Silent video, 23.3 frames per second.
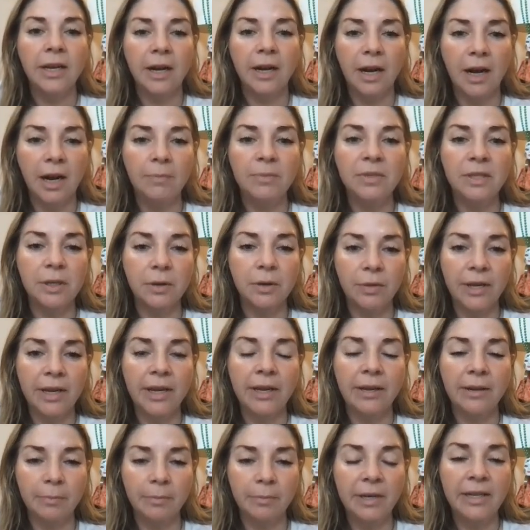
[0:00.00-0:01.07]
Um, so
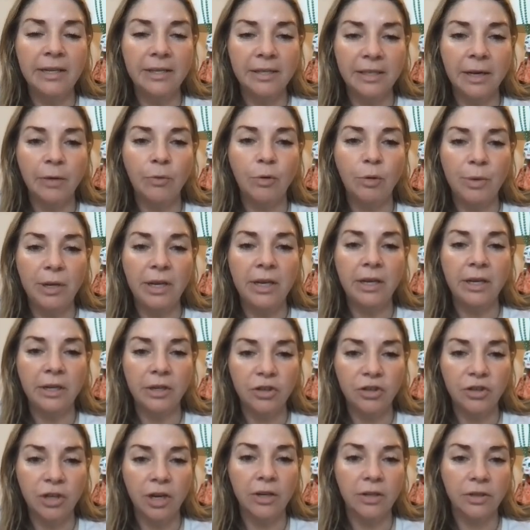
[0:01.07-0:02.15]
that means it will be
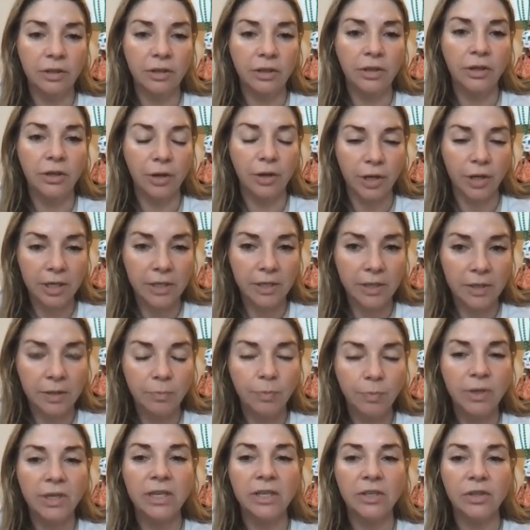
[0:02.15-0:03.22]
conjunct Uranus
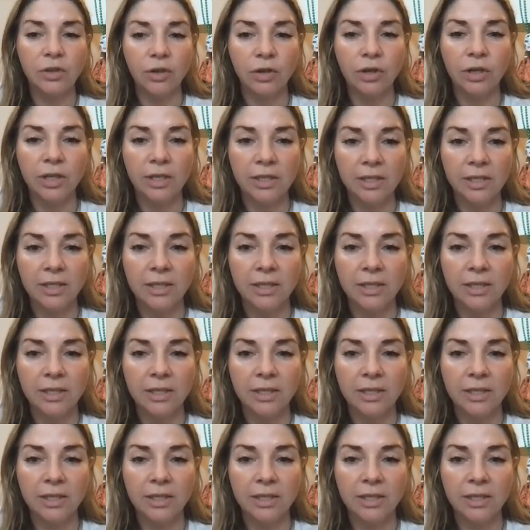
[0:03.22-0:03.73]
because Uranus yes.